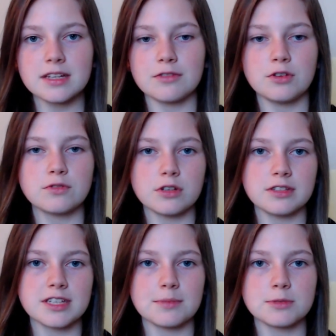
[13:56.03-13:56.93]
If you've done
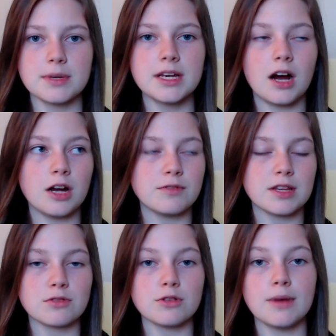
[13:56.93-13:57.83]
the same as me, I
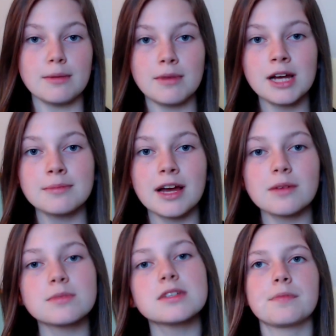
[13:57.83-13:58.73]
read through my mind
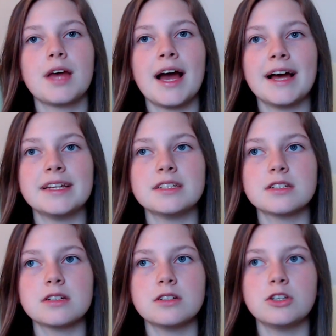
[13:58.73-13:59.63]
maps
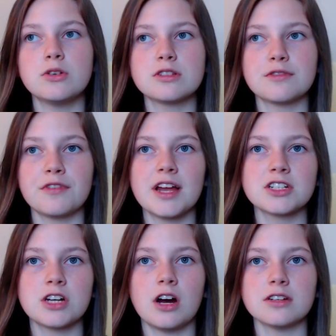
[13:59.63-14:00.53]
and used the
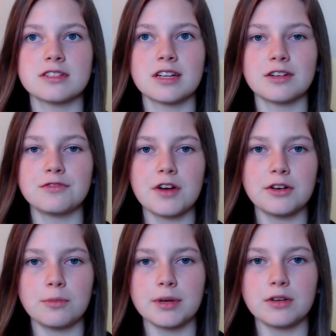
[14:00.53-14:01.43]
flashcards as a
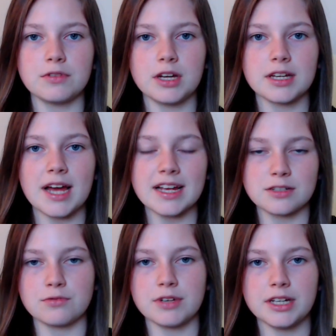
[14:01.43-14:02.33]
final bit of
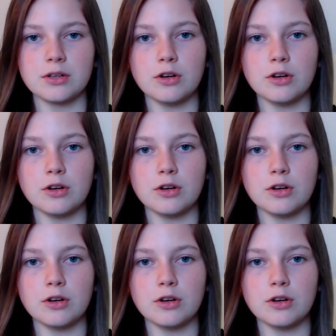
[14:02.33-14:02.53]
active recall.